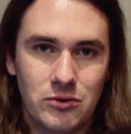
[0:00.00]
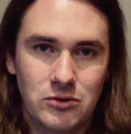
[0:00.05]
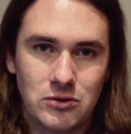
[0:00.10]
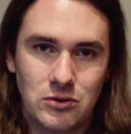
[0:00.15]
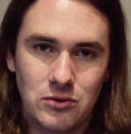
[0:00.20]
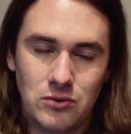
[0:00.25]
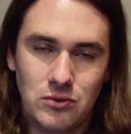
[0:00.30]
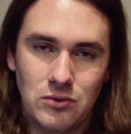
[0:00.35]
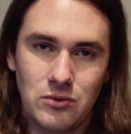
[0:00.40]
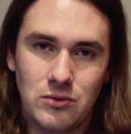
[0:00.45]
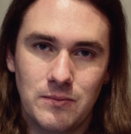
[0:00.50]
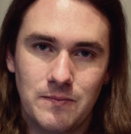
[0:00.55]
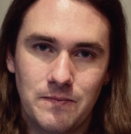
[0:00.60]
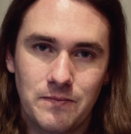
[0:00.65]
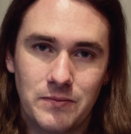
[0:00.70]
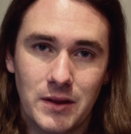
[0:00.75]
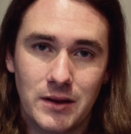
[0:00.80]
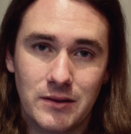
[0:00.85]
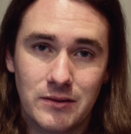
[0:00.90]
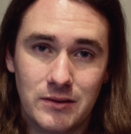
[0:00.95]
to
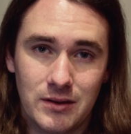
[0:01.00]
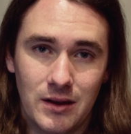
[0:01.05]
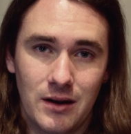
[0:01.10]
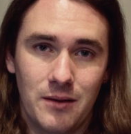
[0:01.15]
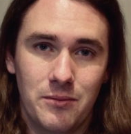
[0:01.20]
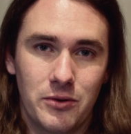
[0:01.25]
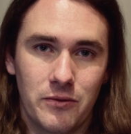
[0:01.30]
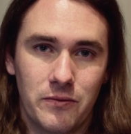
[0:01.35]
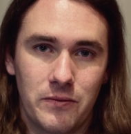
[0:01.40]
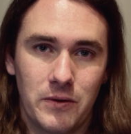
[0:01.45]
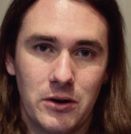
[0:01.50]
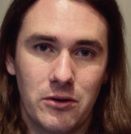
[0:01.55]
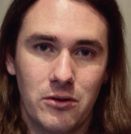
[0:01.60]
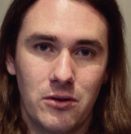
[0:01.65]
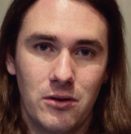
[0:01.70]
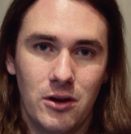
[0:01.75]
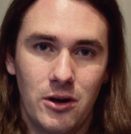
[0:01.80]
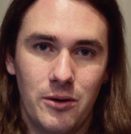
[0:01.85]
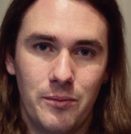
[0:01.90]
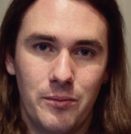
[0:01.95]
set up your photo
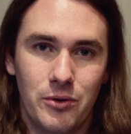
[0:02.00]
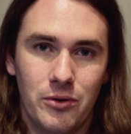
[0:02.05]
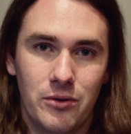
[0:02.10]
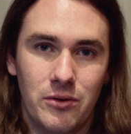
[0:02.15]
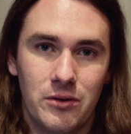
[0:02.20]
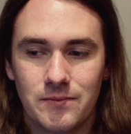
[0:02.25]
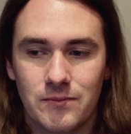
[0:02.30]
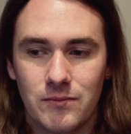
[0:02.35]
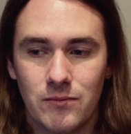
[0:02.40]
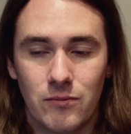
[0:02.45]
a lot more.